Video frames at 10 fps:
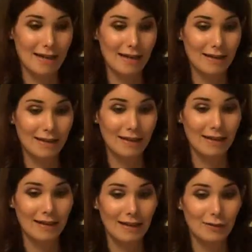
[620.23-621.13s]
and
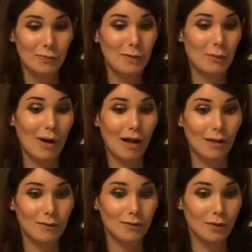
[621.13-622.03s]
it took me a
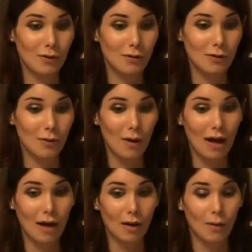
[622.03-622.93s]
while to learn,
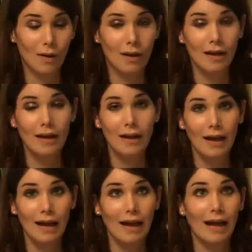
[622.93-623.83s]

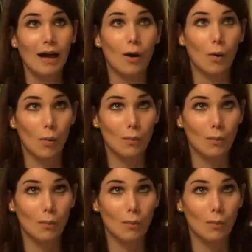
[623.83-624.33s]
how